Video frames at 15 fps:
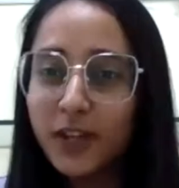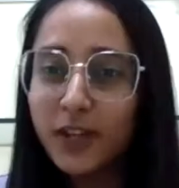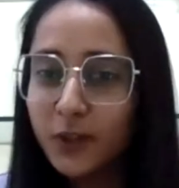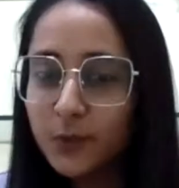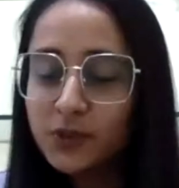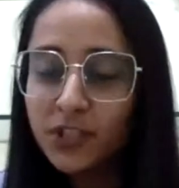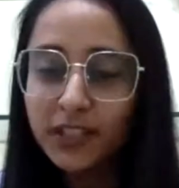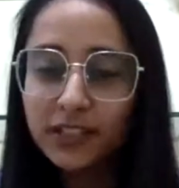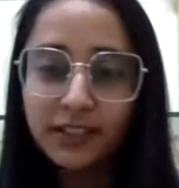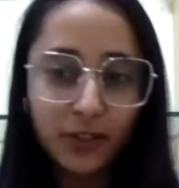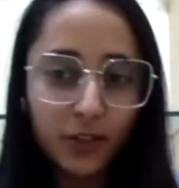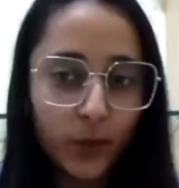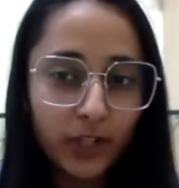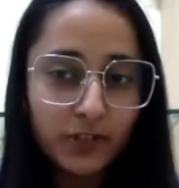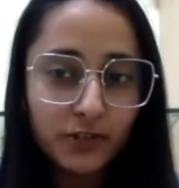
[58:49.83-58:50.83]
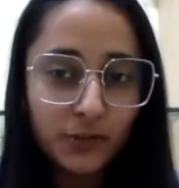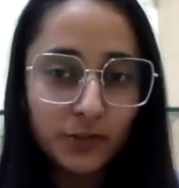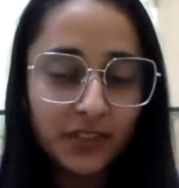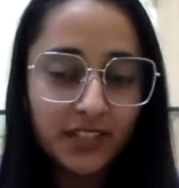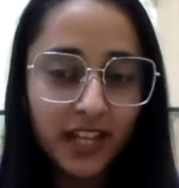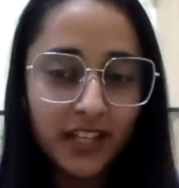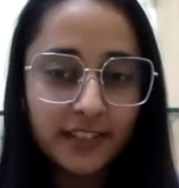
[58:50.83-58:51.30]
I hope, Shakti, your question
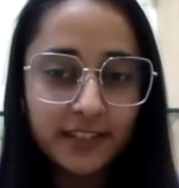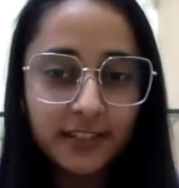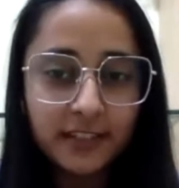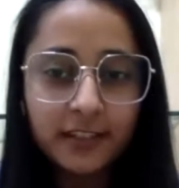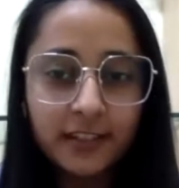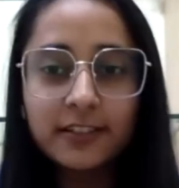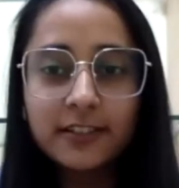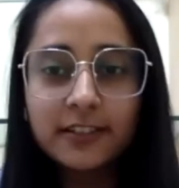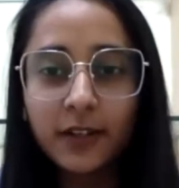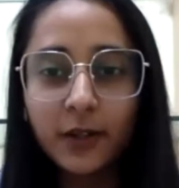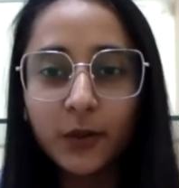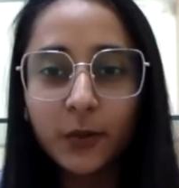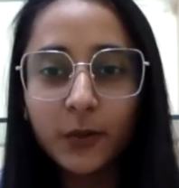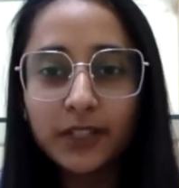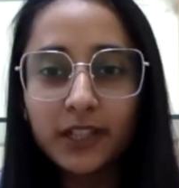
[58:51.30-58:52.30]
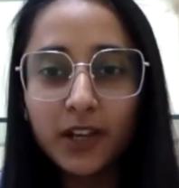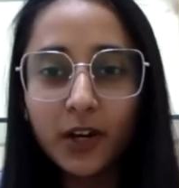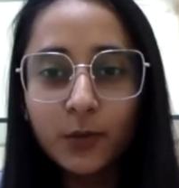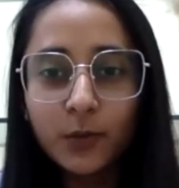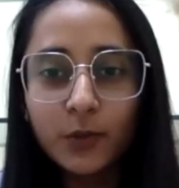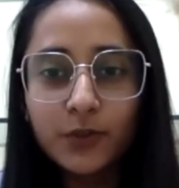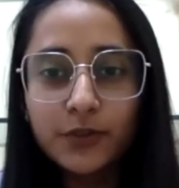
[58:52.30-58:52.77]
was answered. We now
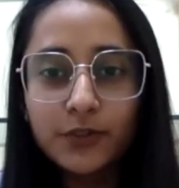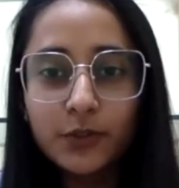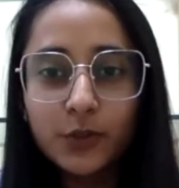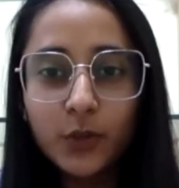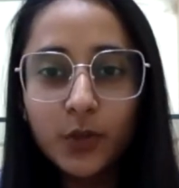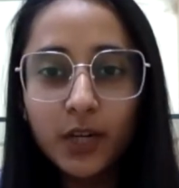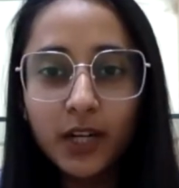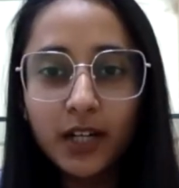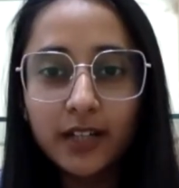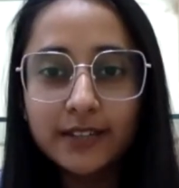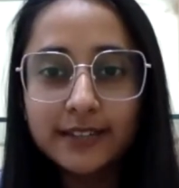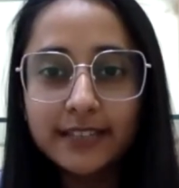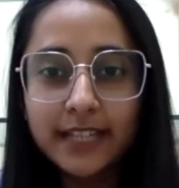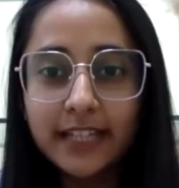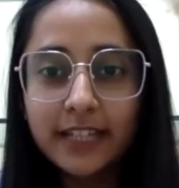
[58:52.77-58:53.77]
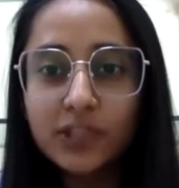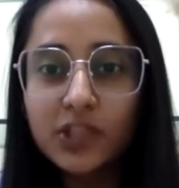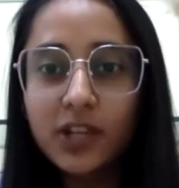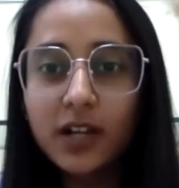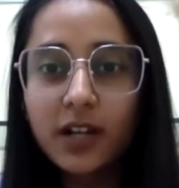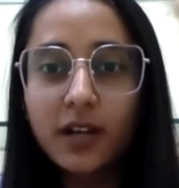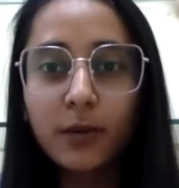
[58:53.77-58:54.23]
move to
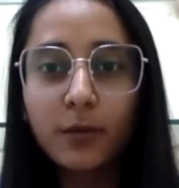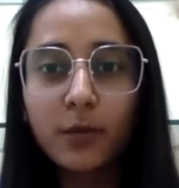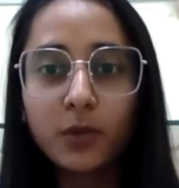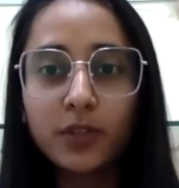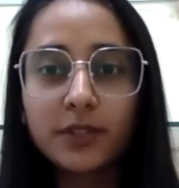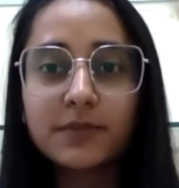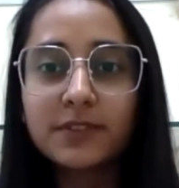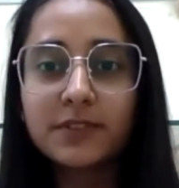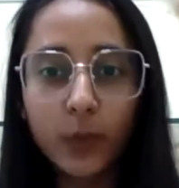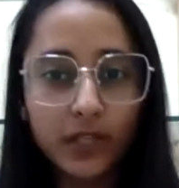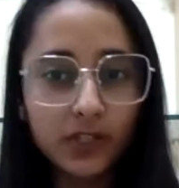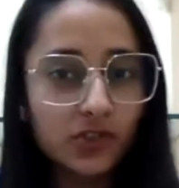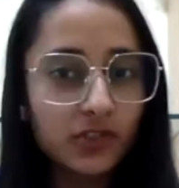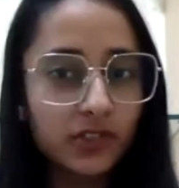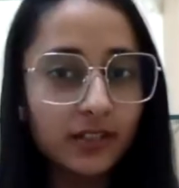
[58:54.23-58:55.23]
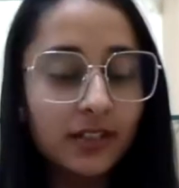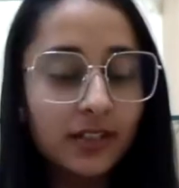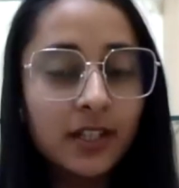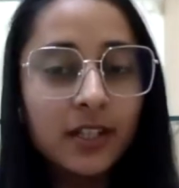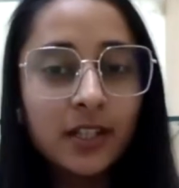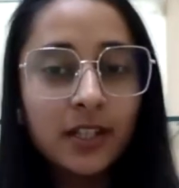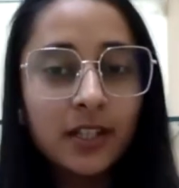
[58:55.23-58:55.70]
Selja Modam's question.
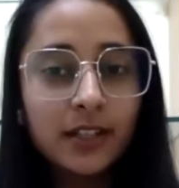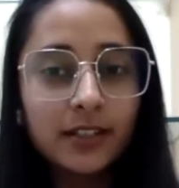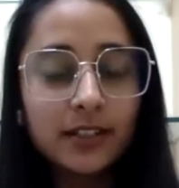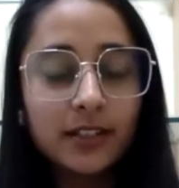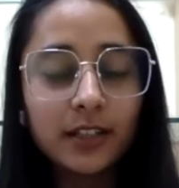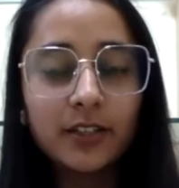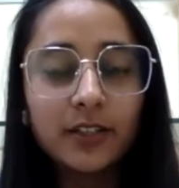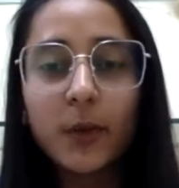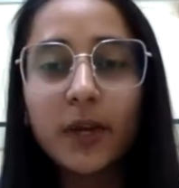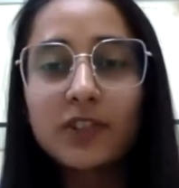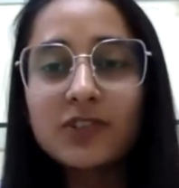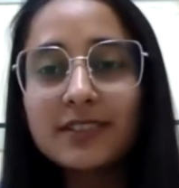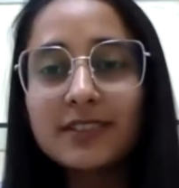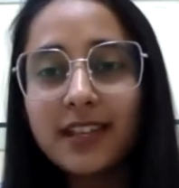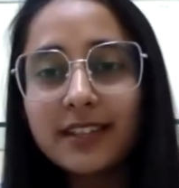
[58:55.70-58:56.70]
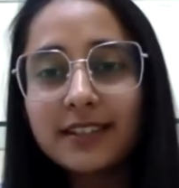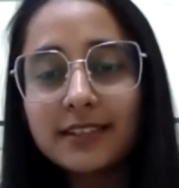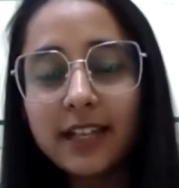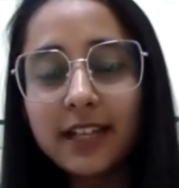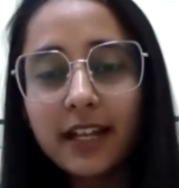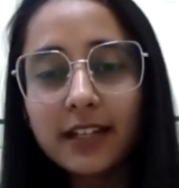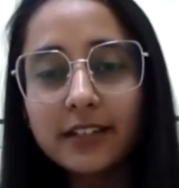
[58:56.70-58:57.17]
The question says
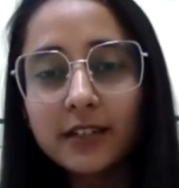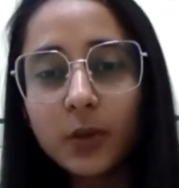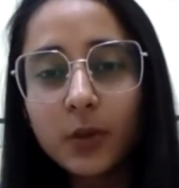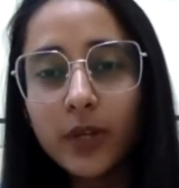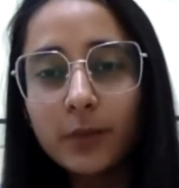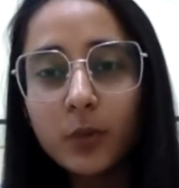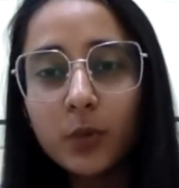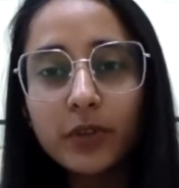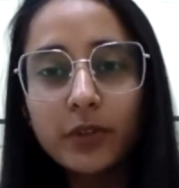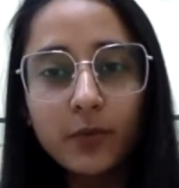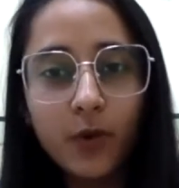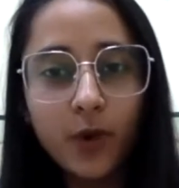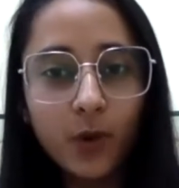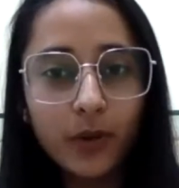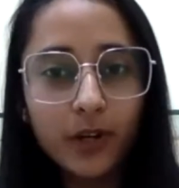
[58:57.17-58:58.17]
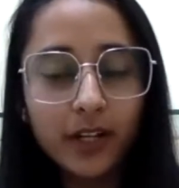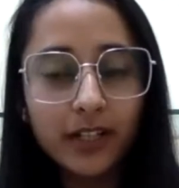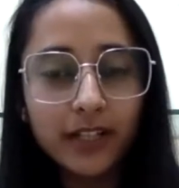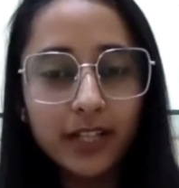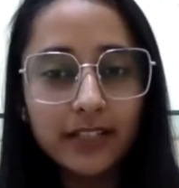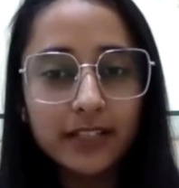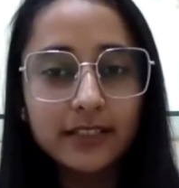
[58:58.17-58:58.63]
that we are moving forward
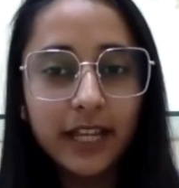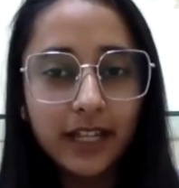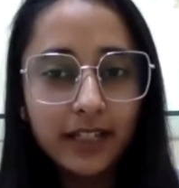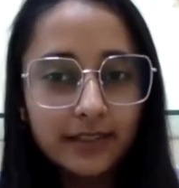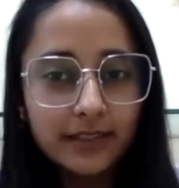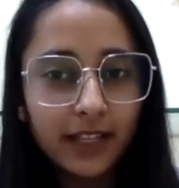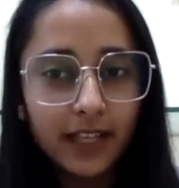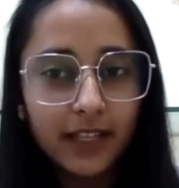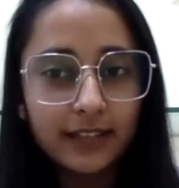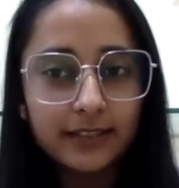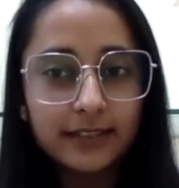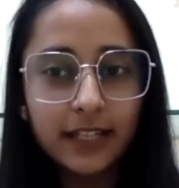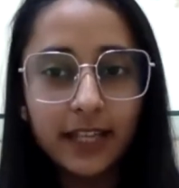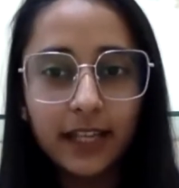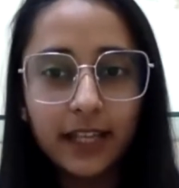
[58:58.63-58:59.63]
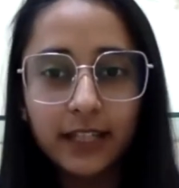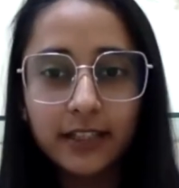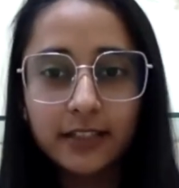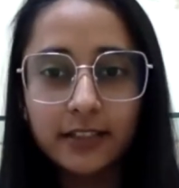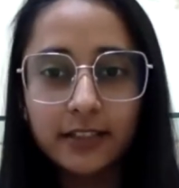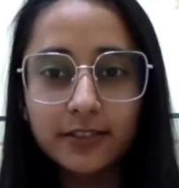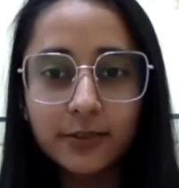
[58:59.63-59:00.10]
and tech says that
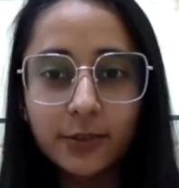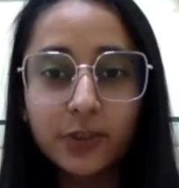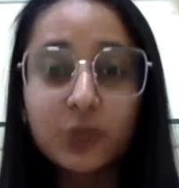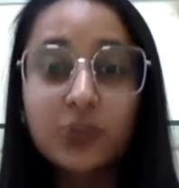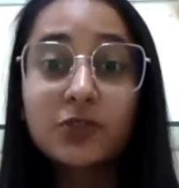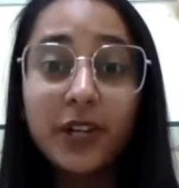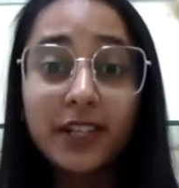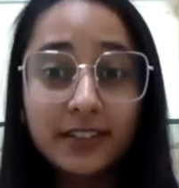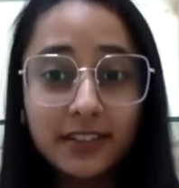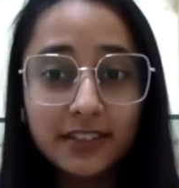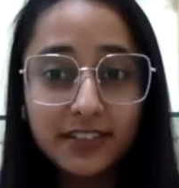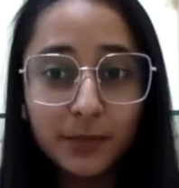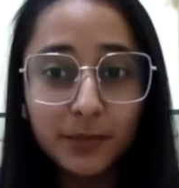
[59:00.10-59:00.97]
it's going to strengthen